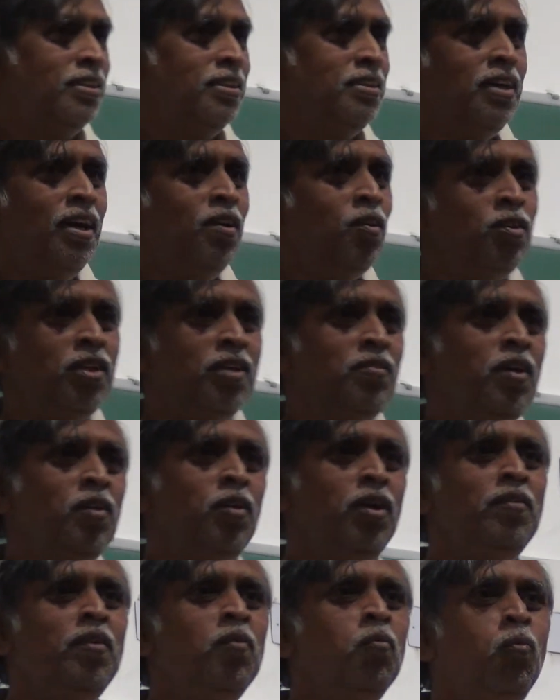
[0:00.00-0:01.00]
I don't think we would
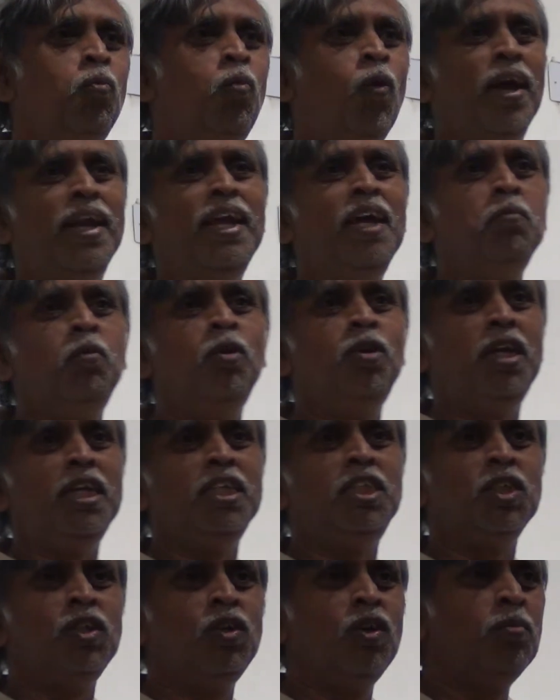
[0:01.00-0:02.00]
even bother about
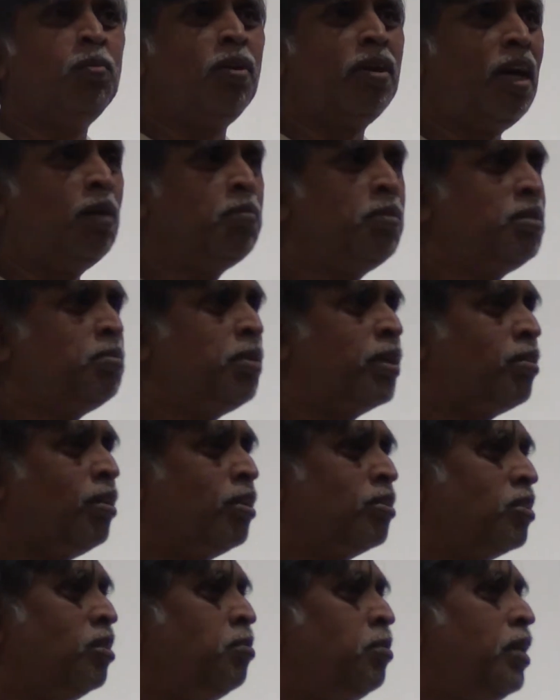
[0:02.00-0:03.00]
teaching you about Raman
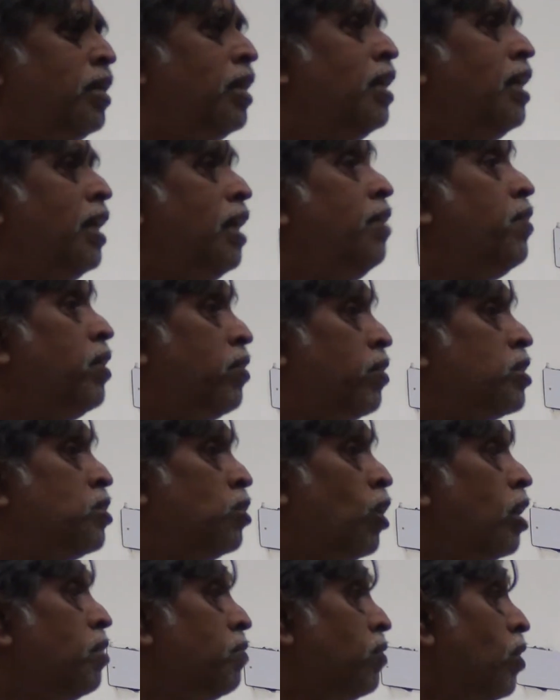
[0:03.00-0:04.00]
spectroscopy if it was
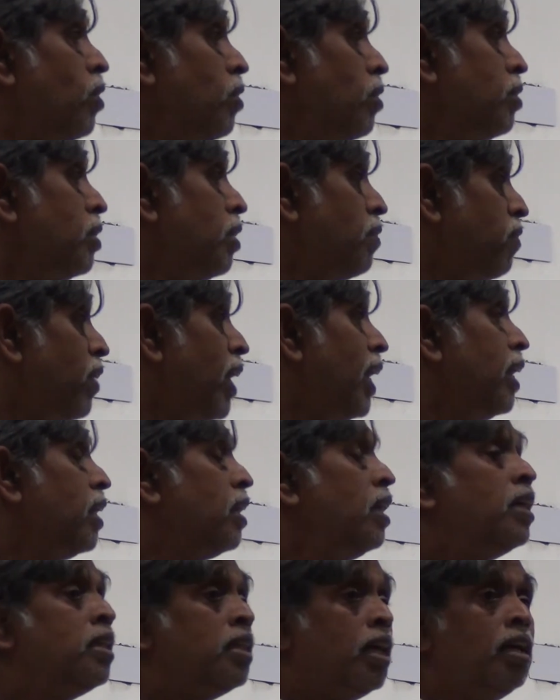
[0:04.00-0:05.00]
not for the
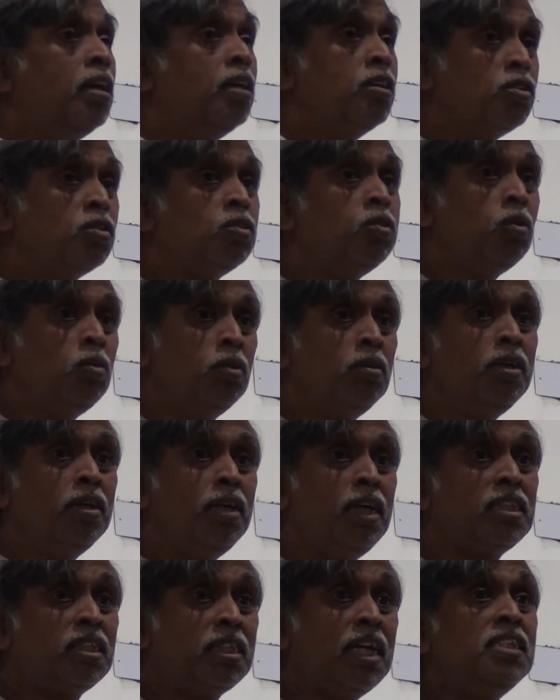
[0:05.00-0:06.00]
fact that it is so
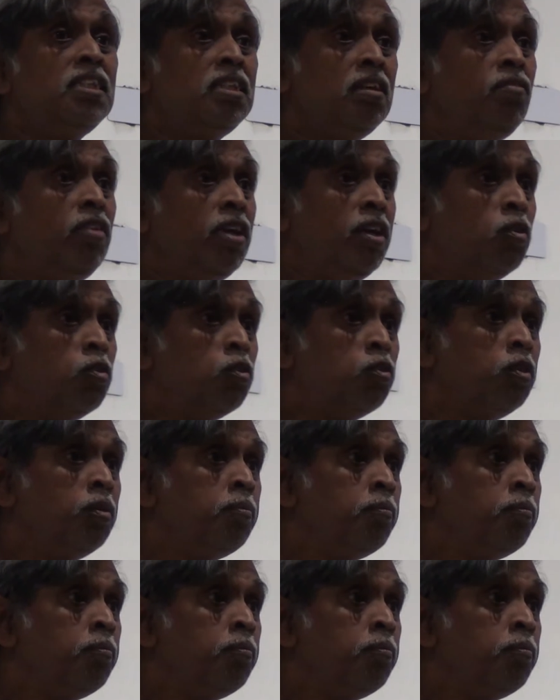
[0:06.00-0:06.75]
extensively used.